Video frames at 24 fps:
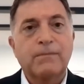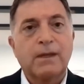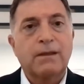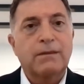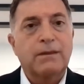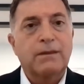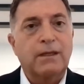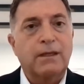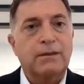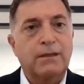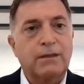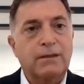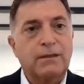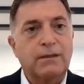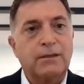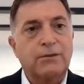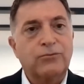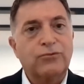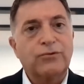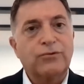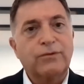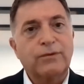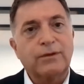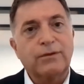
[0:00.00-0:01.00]
They did an
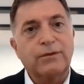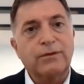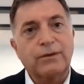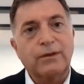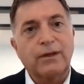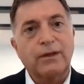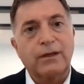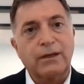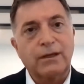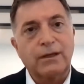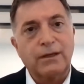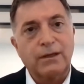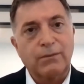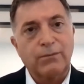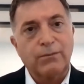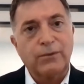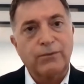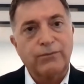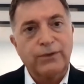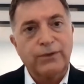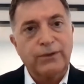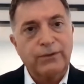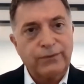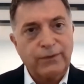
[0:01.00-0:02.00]
interesting study a number of
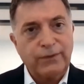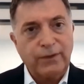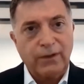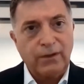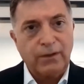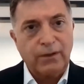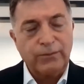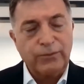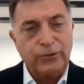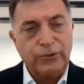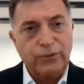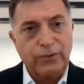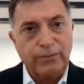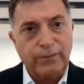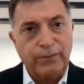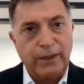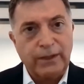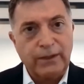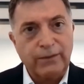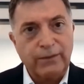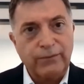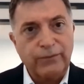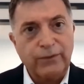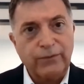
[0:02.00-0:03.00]
years ago, I'm sure
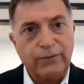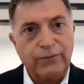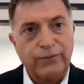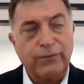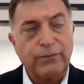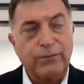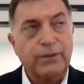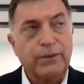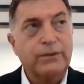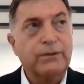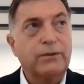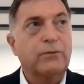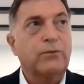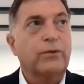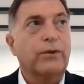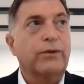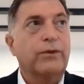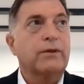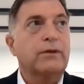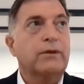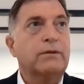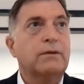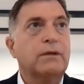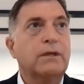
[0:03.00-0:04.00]
many of you are familiar with
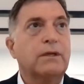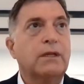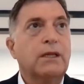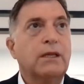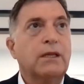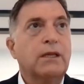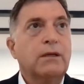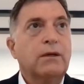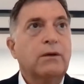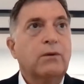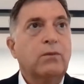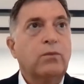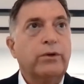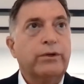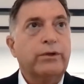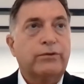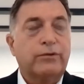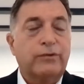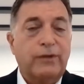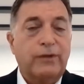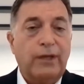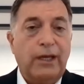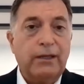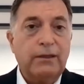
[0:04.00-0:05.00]
it, which
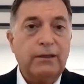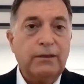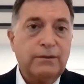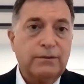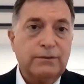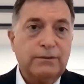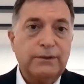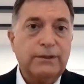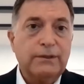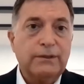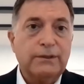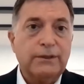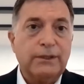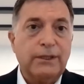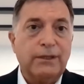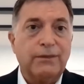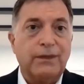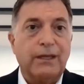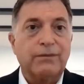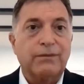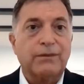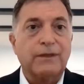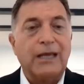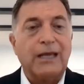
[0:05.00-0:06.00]
said clearly
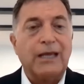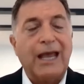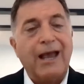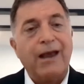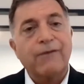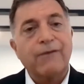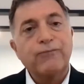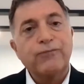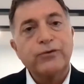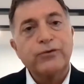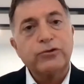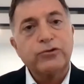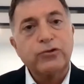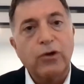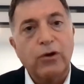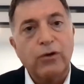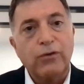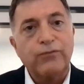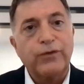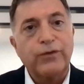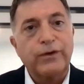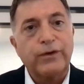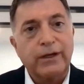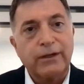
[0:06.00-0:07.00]
that the average
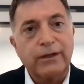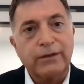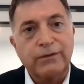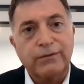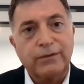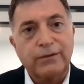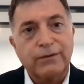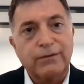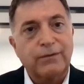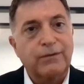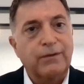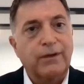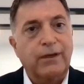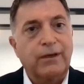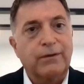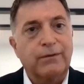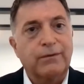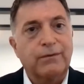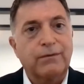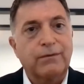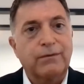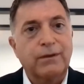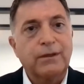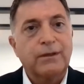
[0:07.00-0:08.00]
overnight
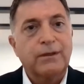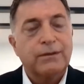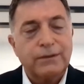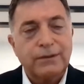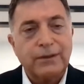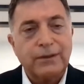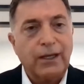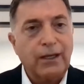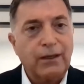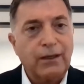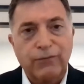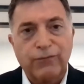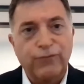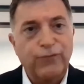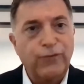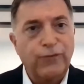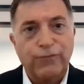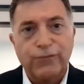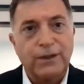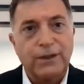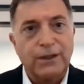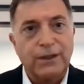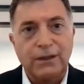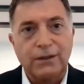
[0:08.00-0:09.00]
success takes
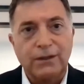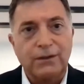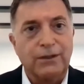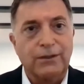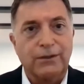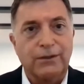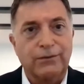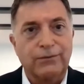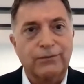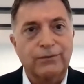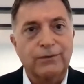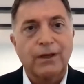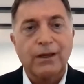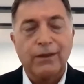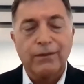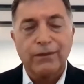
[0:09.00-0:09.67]
15 years.